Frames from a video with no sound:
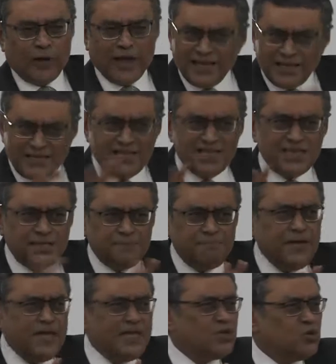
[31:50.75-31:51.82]
And this is a
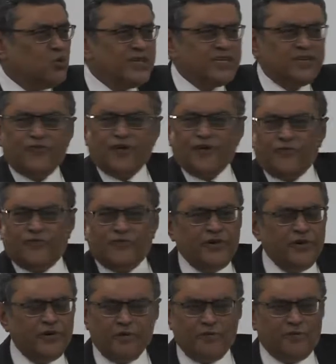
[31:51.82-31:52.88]
speech which, for,
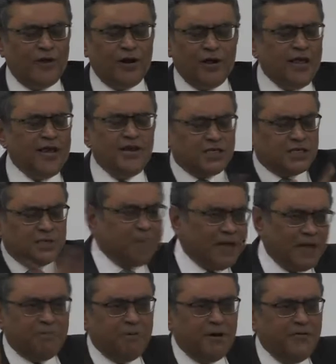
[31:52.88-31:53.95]
for
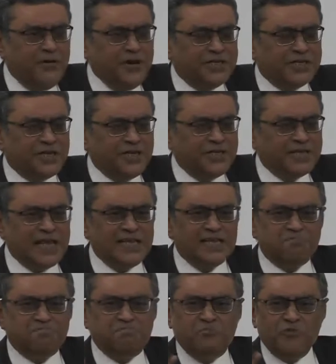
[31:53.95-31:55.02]
inexplicable reasons, has
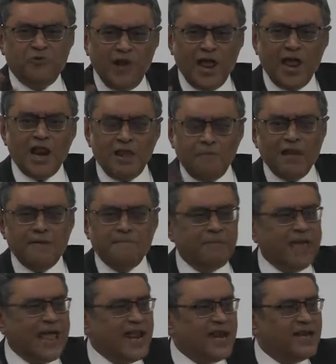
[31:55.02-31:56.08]
really been
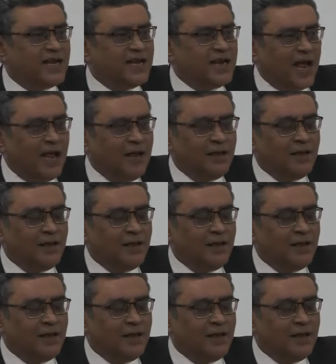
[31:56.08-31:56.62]
buried, and I,